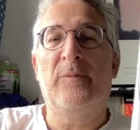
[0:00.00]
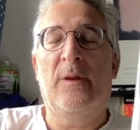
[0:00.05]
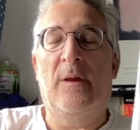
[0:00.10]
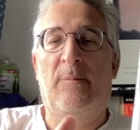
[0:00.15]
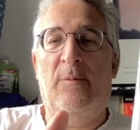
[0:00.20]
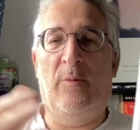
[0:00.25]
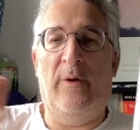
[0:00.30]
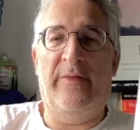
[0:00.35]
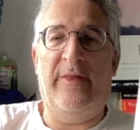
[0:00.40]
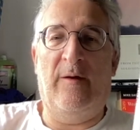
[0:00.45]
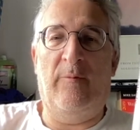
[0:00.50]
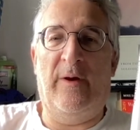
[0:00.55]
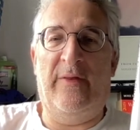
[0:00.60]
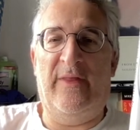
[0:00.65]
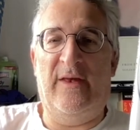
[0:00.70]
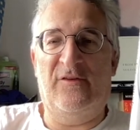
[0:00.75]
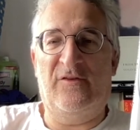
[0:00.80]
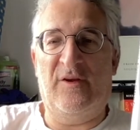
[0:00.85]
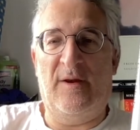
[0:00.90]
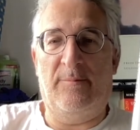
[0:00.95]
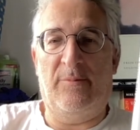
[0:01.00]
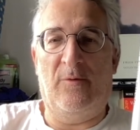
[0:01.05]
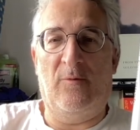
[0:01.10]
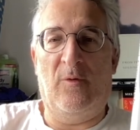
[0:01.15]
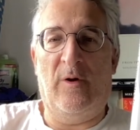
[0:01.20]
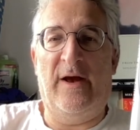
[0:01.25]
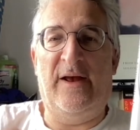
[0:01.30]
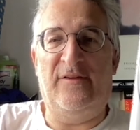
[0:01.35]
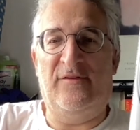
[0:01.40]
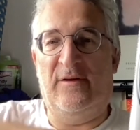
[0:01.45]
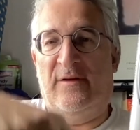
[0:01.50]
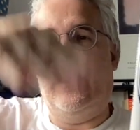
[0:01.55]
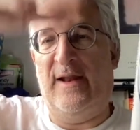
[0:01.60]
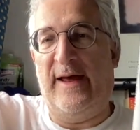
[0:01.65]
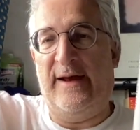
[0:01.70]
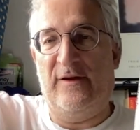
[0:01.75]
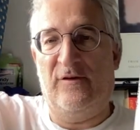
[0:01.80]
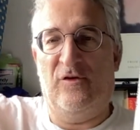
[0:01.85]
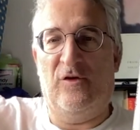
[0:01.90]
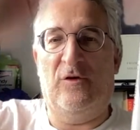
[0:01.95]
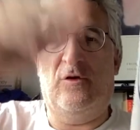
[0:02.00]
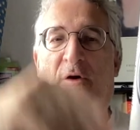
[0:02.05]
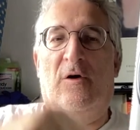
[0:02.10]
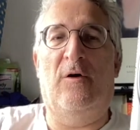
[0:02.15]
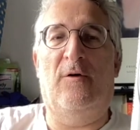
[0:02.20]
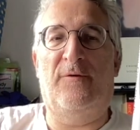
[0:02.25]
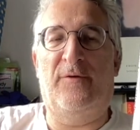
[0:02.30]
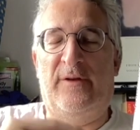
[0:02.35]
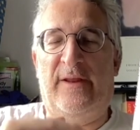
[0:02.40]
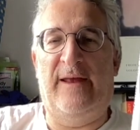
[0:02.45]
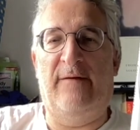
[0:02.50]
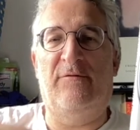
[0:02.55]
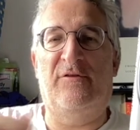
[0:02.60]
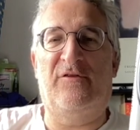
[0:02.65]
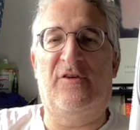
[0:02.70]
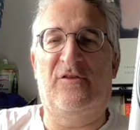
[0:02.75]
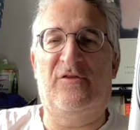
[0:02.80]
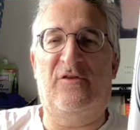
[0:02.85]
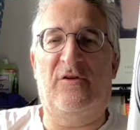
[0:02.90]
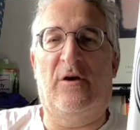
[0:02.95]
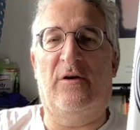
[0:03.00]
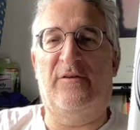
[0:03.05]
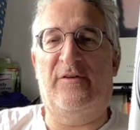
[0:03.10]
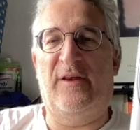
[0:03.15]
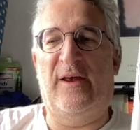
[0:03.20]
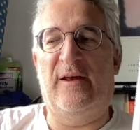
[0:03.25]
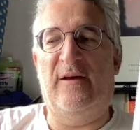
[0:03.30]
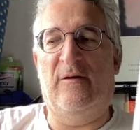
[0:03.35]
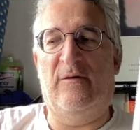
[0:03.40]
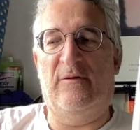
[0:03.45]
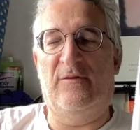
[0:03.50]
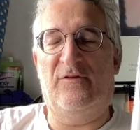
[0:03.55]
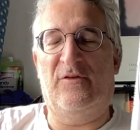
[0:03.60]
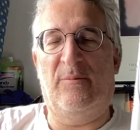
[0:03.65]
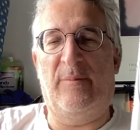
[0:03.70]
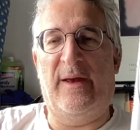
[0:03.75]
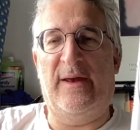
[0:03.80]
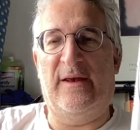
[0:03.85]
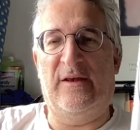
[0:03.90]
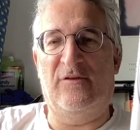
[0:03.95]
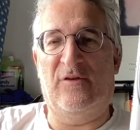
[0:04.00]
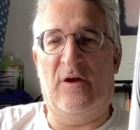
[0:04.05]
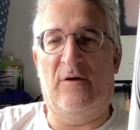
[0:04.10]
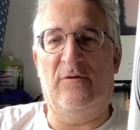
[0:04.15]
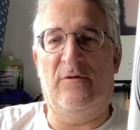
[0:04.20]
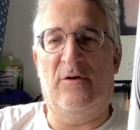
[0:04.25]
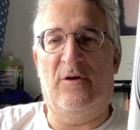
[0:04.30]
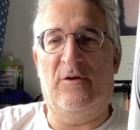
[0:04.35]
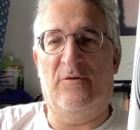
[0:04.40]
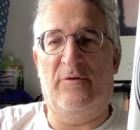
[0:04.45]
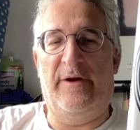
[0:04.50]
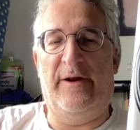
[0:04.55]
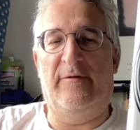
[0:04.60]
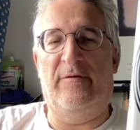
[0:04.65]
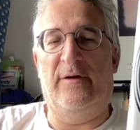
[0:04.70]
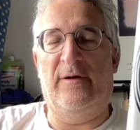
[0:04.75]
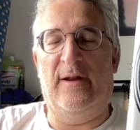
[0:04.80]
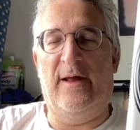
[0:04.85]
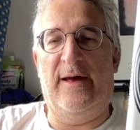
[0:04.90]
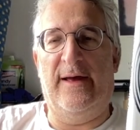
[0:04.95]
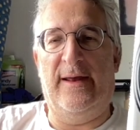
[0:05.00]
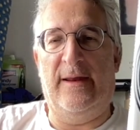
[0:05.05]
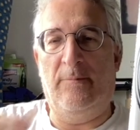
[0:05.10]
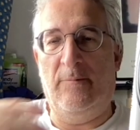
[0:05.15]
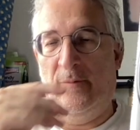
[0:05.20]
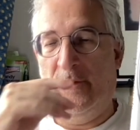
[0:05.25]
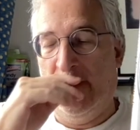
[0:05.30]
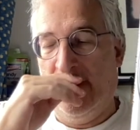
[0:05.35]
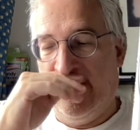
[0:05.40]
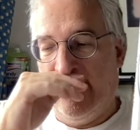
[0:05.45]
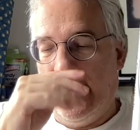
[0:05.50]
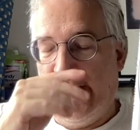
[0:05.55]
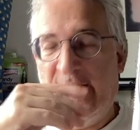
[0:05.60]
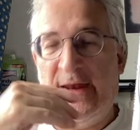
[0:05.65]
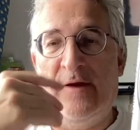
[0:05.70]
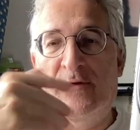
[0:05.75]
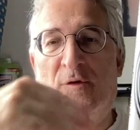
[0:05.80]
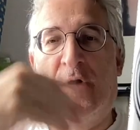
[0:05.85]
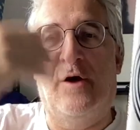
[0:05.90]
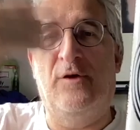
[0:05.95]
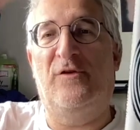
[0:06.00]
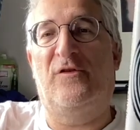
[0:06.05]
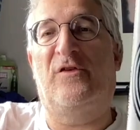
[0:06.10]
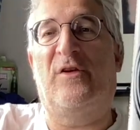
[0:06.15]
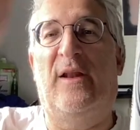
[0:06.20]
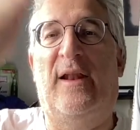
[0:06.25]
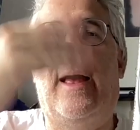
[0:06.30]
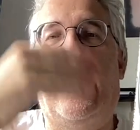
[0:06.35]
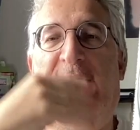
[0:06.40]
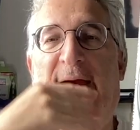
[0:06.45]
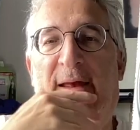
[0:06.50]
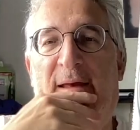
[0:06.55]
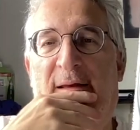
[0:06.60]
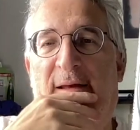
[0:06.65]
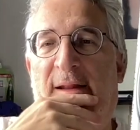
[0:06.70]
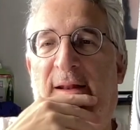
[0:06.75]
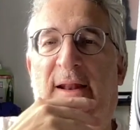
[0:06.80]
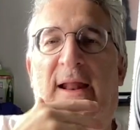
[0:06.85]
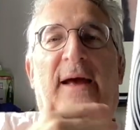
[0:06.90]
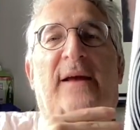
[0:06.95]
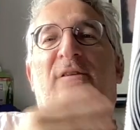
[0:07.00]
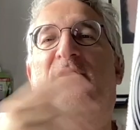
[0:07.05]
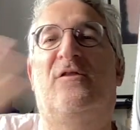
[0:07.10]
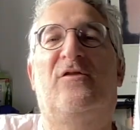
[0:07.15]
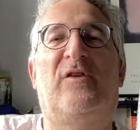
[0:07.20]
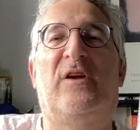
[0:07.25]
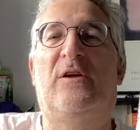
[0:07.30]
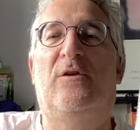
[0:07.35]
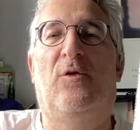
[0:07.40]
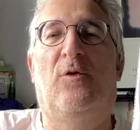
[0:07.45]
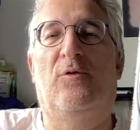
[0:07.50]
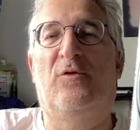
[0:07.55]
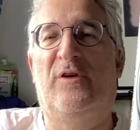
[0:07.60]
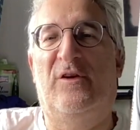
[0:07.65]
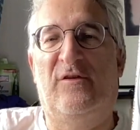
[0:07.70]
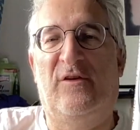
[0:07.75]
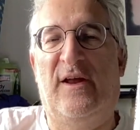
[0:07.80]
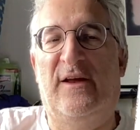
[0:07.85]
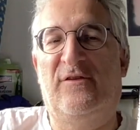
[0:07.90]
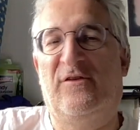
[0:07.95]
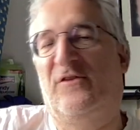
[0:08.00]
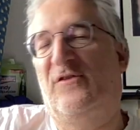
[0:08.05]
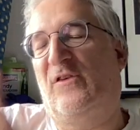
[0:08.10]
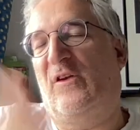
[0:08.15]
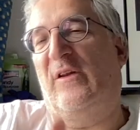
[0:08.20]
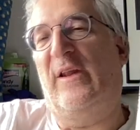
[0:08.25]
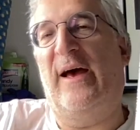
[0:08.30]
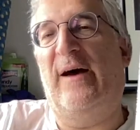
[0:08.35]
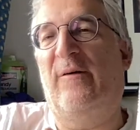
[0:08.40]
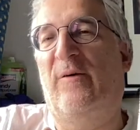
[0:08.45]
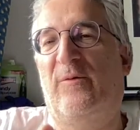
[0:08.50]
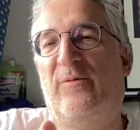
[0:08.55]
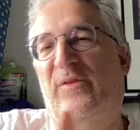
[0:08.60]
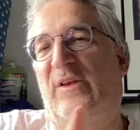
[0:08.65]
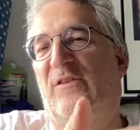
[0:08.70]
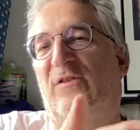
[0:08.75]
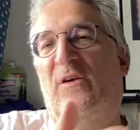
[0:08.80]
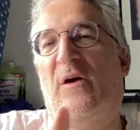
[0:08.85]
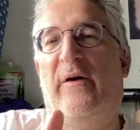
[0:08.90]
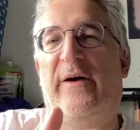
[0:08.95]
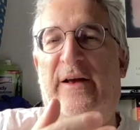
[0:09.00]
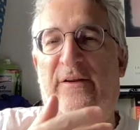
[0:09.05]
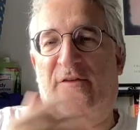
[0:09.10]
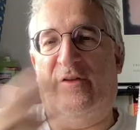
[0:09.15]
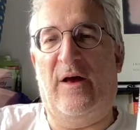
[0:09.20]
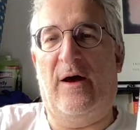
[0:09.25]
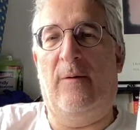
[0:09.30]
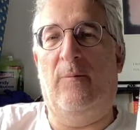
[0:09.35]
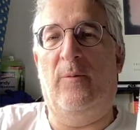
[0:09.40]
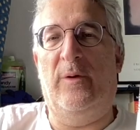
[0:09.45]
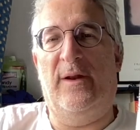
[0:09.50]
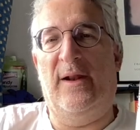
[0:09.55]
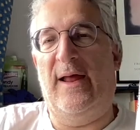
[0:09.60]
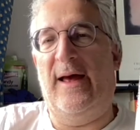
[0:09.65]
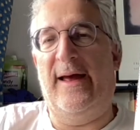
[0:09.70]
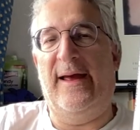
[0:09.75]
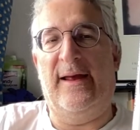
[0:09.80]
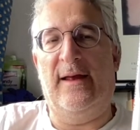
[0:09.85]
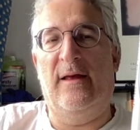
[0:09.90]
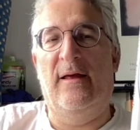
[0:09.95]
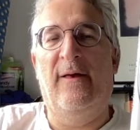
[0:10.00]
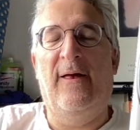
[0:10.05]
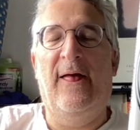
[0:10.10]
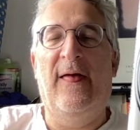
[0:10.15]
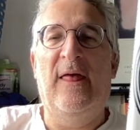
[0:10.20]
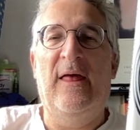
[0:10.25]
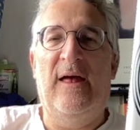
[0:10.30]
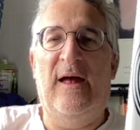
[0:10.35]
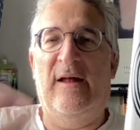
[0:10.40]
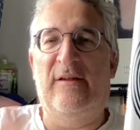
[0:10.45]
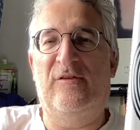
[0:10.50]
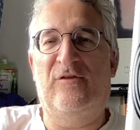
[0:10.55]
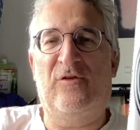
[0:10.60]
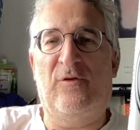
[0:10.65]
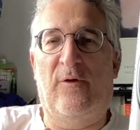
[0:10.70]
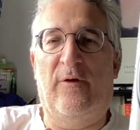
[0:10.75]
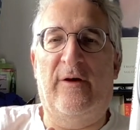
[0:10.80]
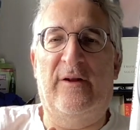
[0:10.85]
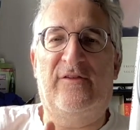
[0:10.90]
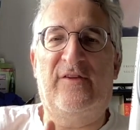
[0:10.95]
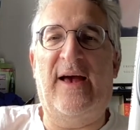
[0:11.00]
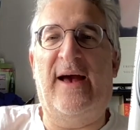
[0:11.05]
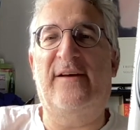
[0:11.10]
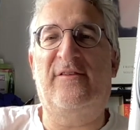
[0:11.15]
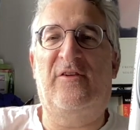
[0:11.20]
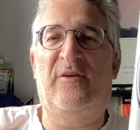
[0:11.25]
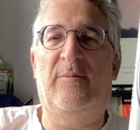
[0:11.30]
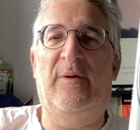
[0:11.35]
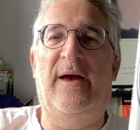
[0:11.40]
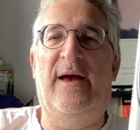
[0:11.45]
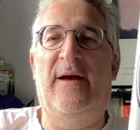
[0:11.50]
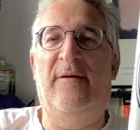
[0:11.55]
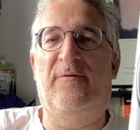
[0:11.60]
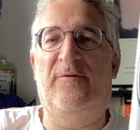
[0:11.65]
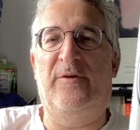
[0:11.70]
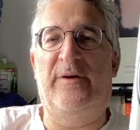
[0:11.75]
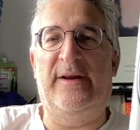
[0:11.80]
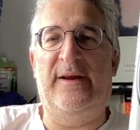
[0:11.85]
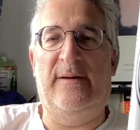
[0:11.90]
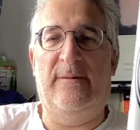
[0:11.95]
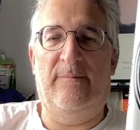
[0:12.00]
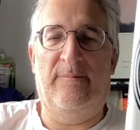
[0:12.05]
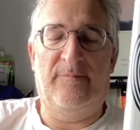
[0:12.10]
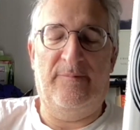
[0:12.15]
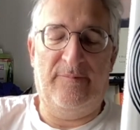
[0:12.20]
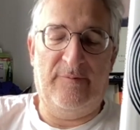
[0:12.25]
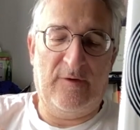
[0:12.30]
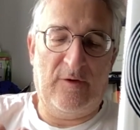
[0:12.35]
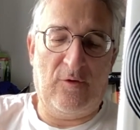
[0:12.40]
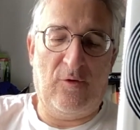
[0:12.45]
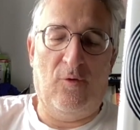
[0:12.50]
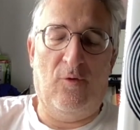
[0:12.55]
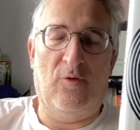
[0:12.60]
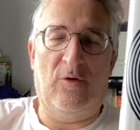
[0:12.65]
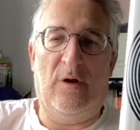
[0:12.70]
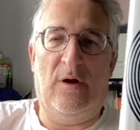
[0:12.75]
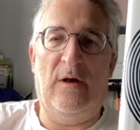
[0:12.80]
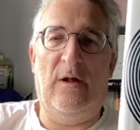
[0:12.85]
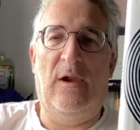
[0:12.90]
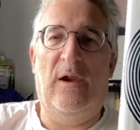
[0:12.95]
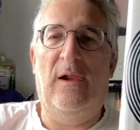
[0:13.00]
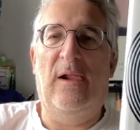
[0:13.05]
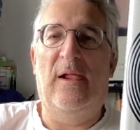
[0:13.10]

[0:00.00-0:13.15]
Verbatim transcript: But when they went their separate ways and Laing took off and he was just starting to make his own career and name, he wrote to Laing, and Laing just ignored his letter. So now this guy has the hump with Laing, and sort of attacks him at every corner,